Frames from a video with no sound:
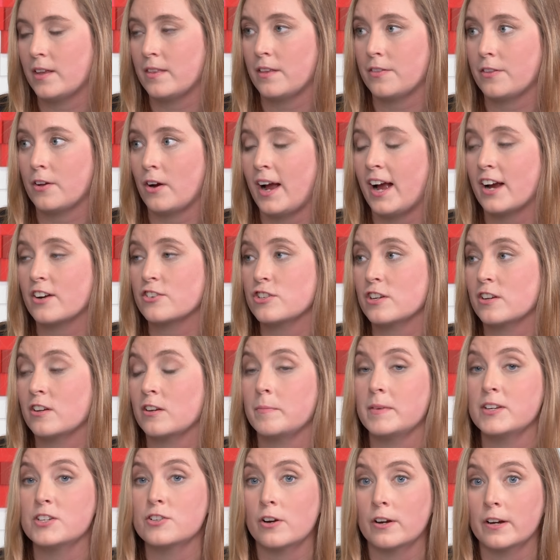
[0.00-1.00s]
that they're actually
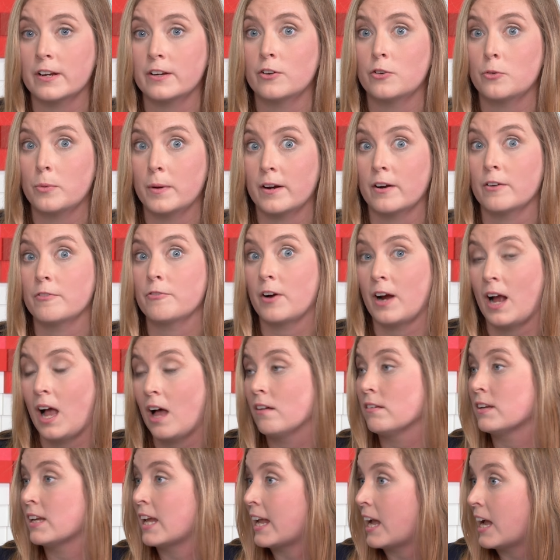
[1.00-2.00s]
going to be turning to Twitter for
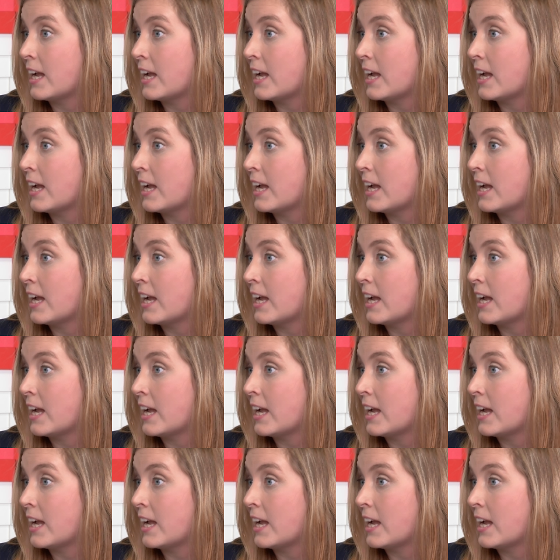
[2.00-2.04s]
holiday